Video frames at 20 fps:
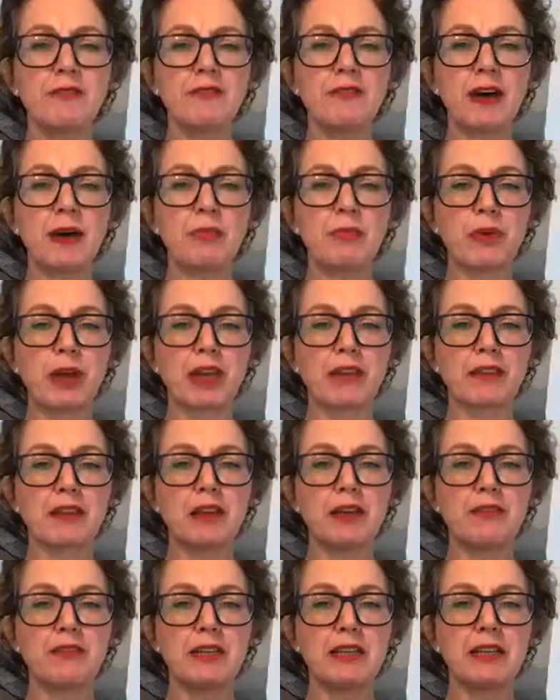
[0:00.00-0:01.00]
fabric, the
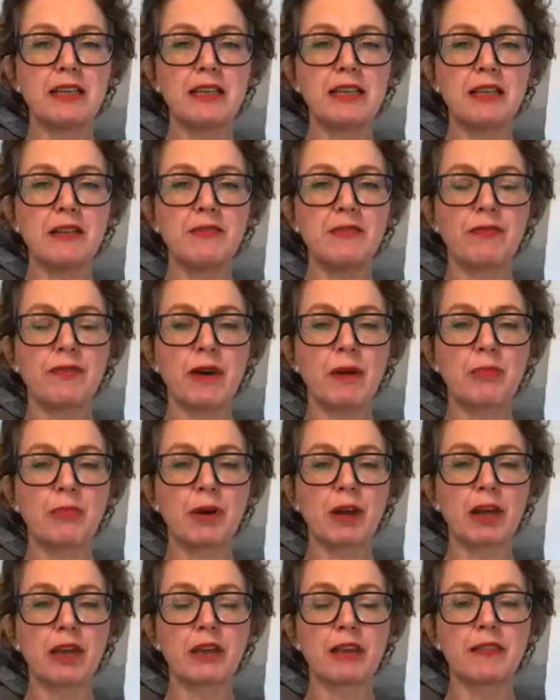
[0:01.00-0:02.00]
lovely linen
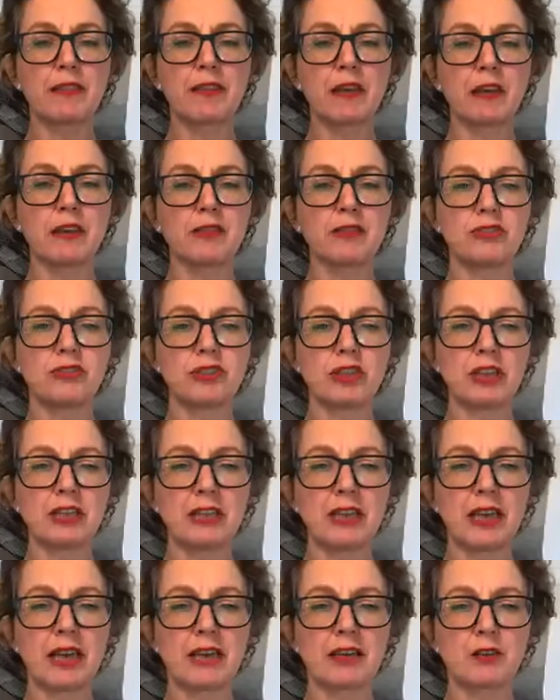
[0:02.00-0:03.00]
fabric that
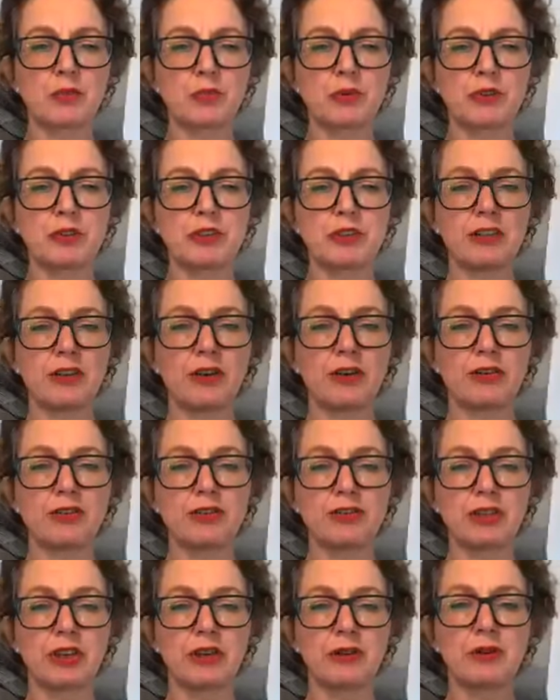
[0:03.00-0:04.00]
she has printed
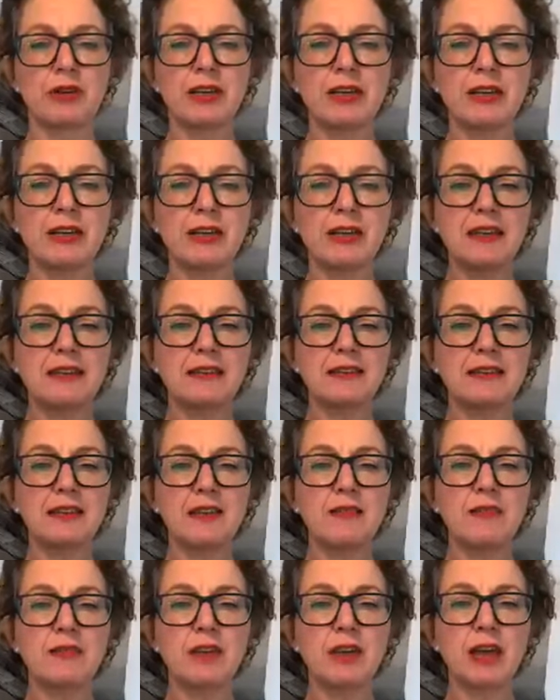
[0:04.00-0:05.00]
onto? It's
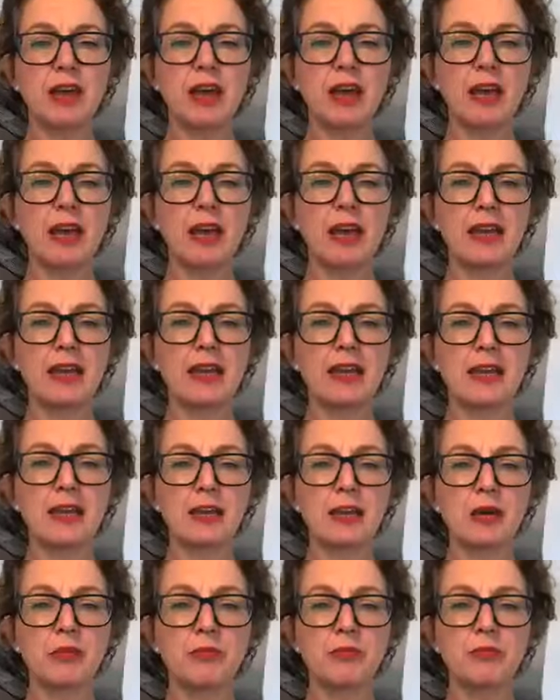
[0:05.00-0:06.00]
given
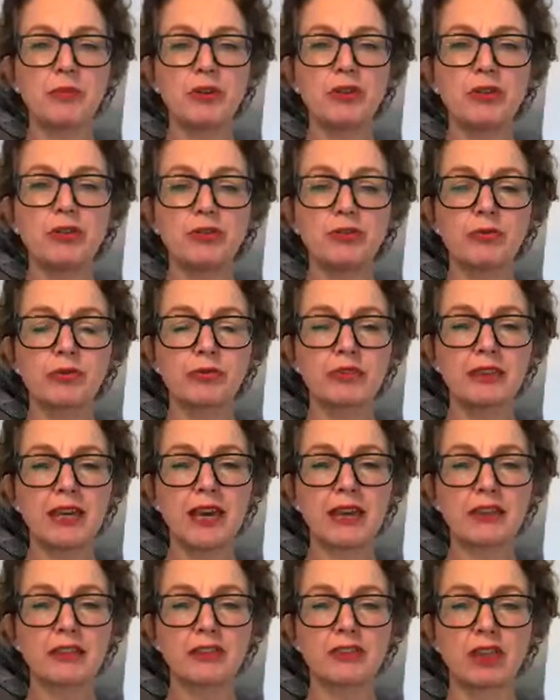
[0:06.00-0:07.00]
a beautiful
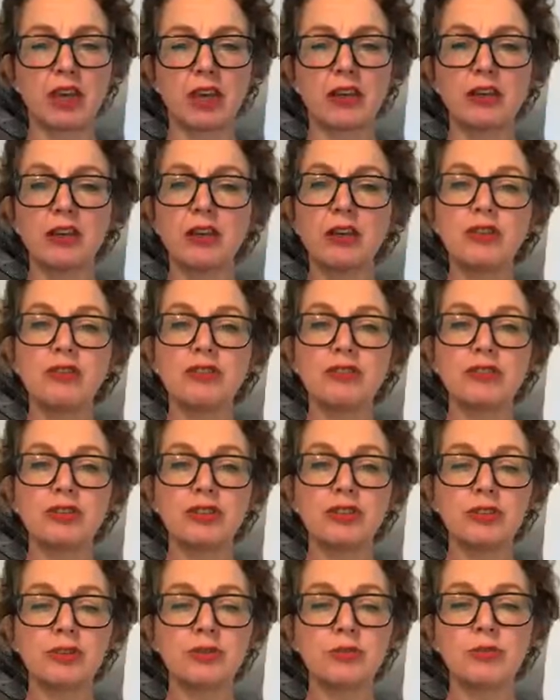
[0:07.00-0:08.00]
texture
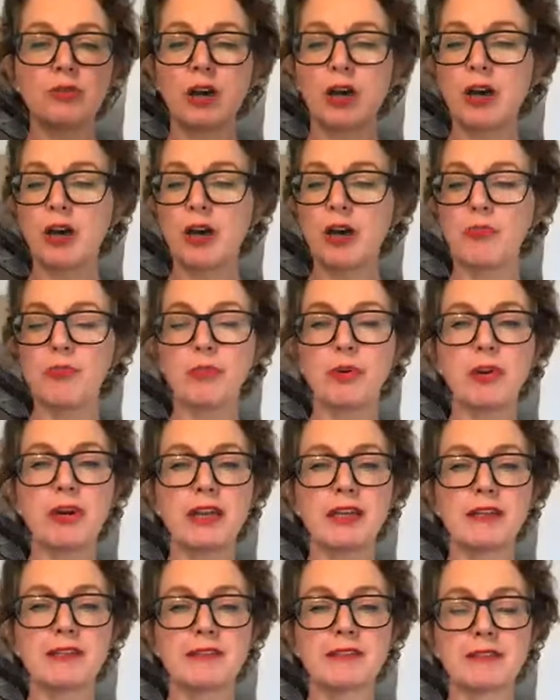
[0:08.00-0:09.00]
to her
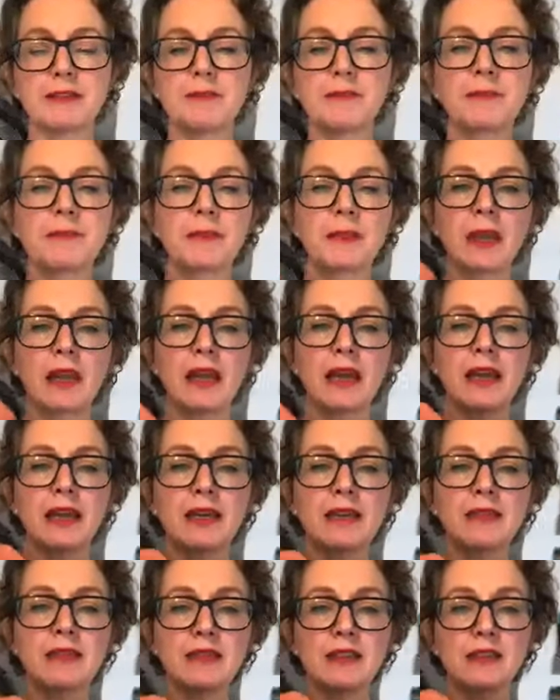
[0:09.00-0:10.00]
print,
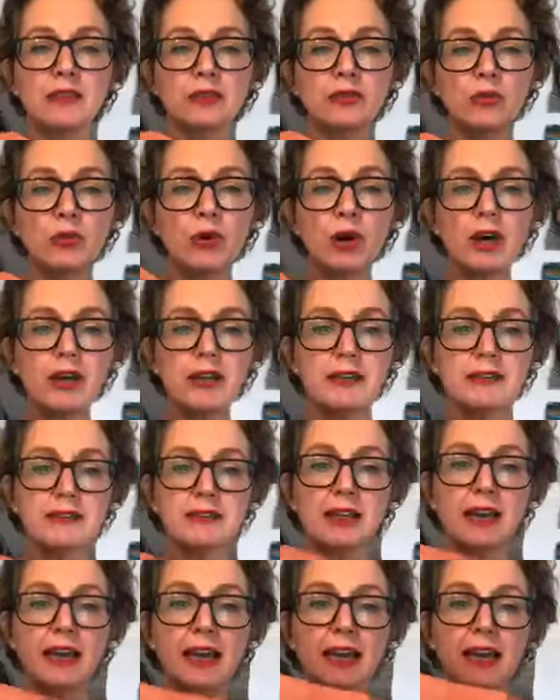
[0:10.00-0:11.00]
and it's quite
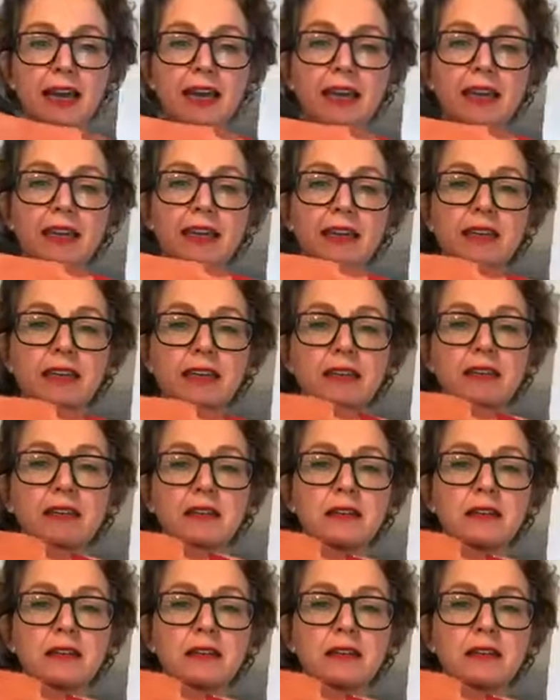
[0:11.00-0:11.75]
a